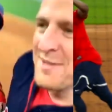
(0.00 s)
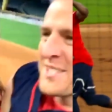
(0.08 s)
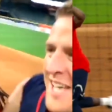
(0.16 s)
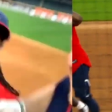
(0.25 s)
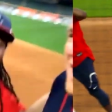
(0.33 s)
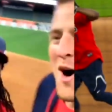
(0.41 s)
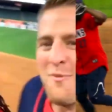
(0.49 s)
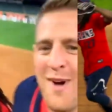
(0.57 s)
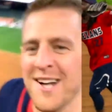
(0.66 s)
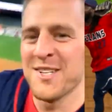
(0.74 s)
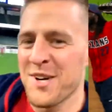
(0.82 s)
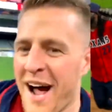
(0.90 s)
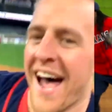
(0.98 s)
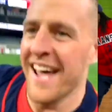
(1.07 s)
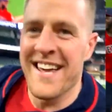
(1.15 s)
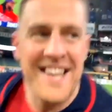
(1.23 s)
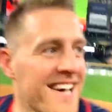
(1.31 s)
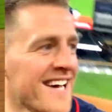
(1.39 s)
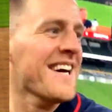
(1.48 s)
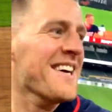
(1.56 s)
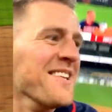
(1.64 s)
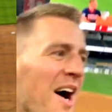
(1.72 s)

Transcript: I'm just on a home run trot.